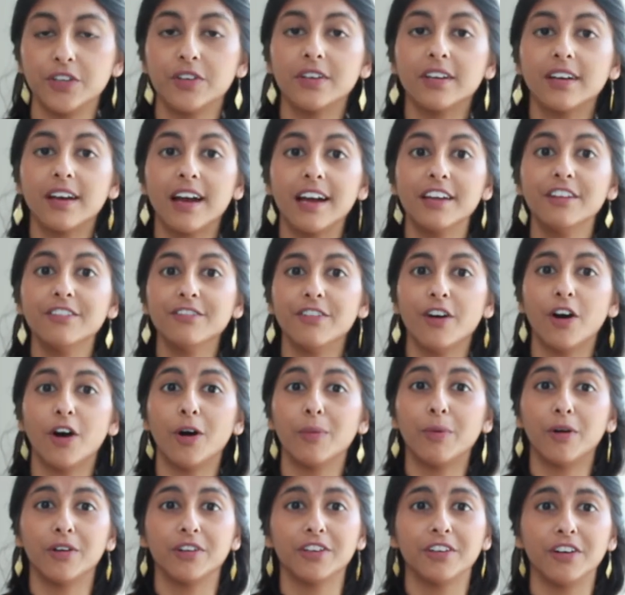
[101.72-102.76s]
You can kind of
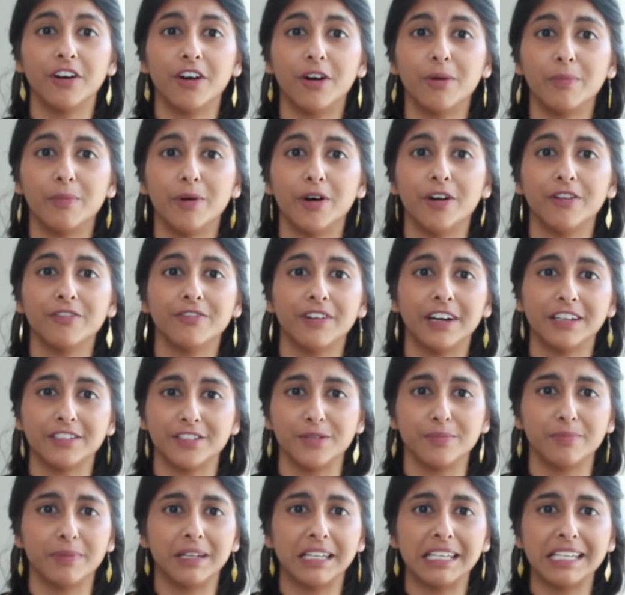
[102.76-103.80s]
hop on and hop off as
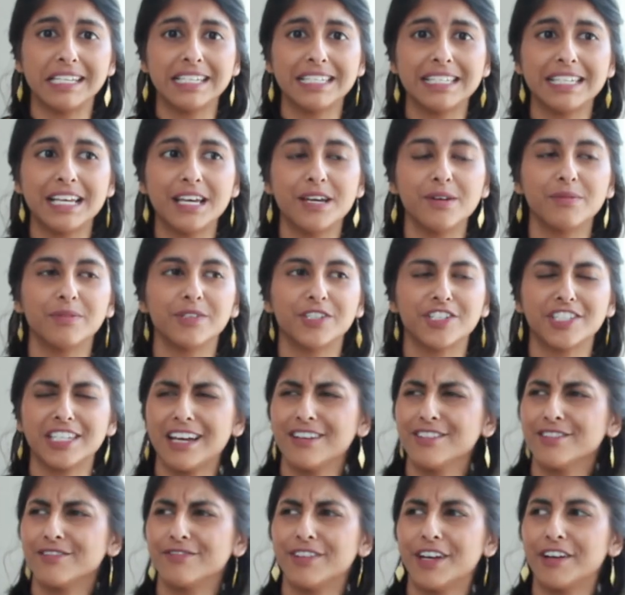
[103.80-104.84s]
you please, which
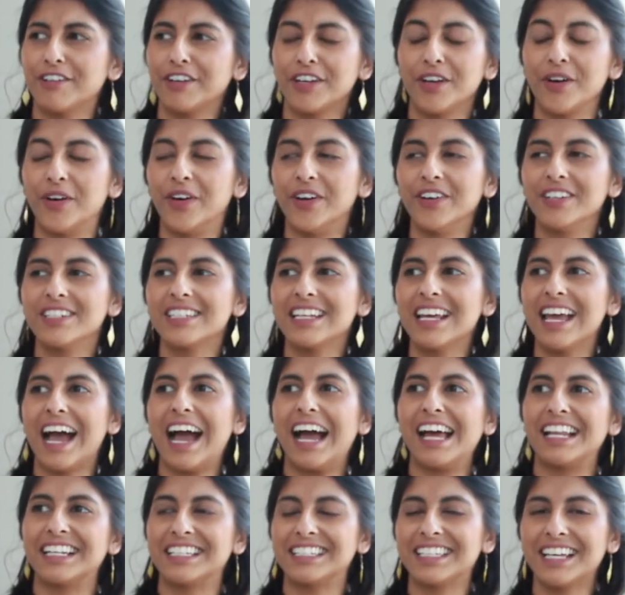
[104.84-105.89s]
sounds very odd
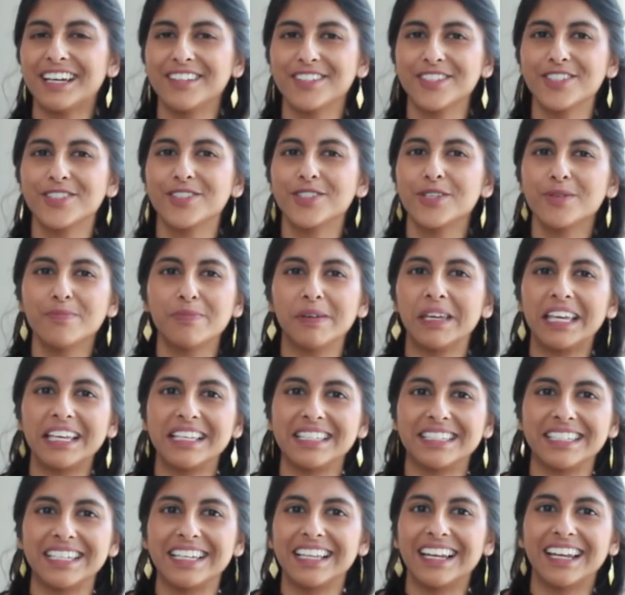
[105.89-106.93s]
and sounds super
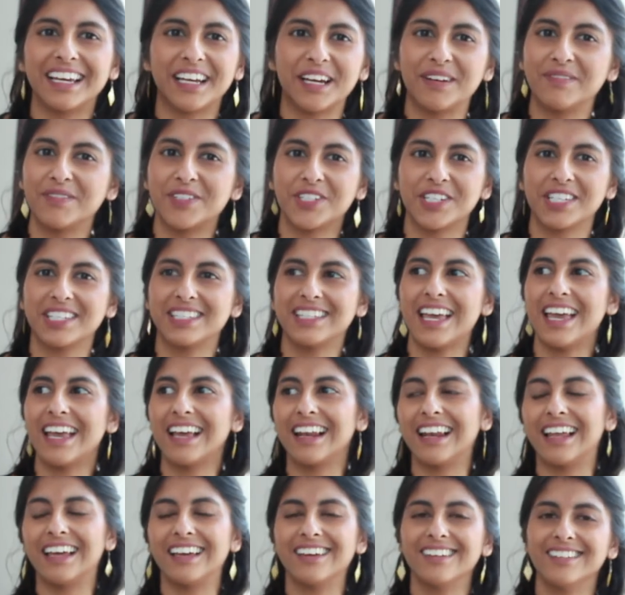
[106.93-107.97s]
easy, like I'm just
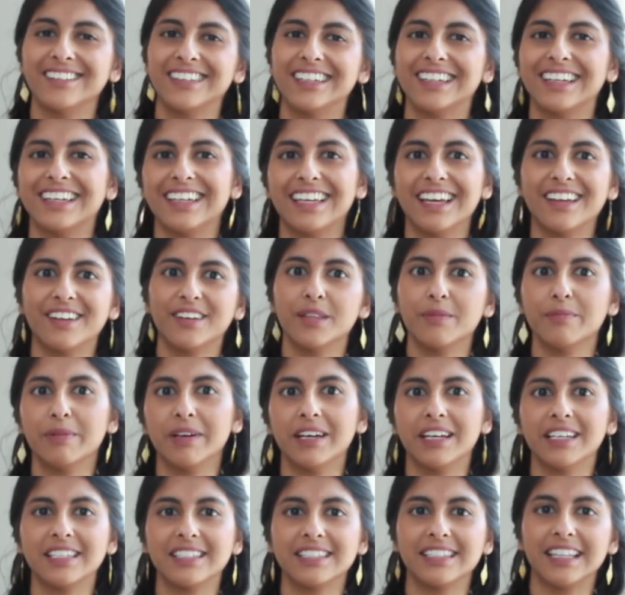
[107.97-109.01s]
saying like, oh, you can get on the
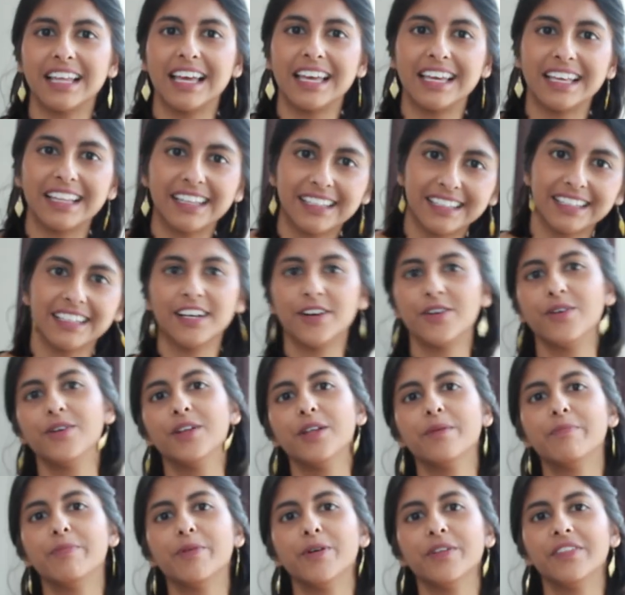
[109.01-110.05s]
bus, like,
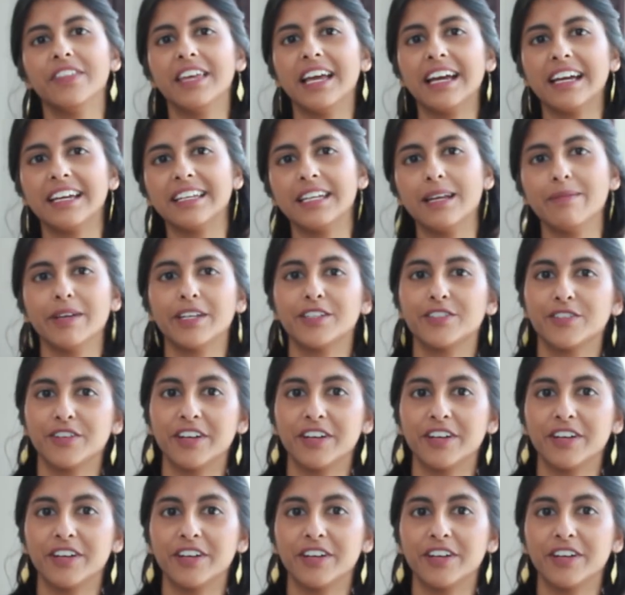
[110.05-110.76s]
all aboard the academic